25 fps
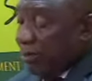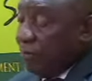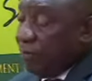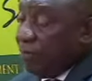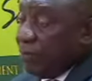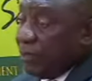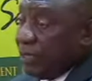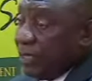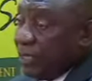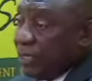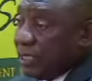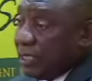
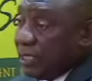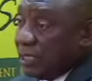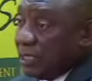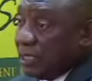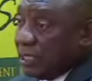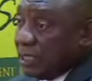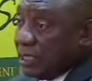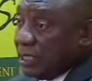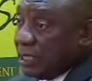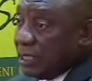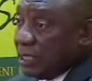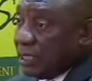for the
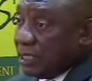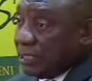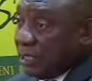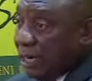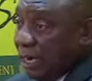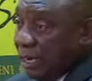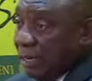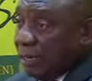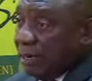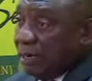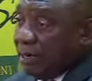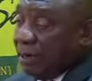
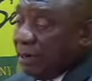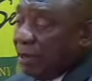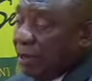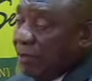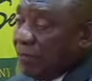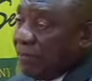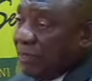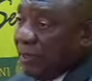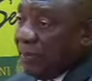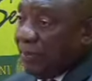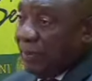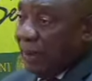
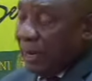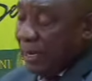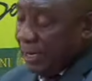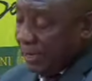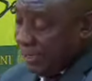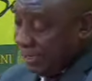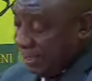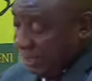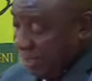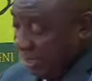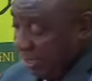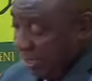struggle of the
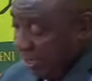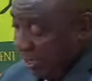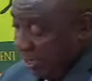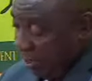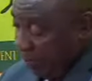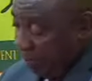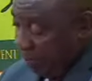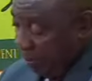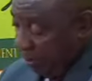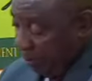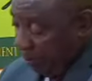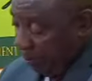
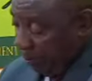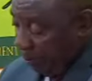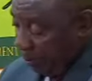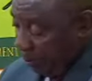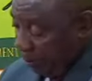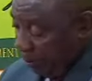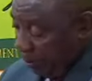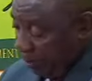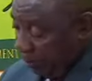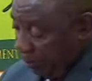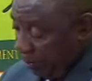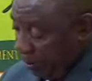Palestinian
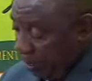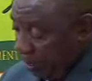people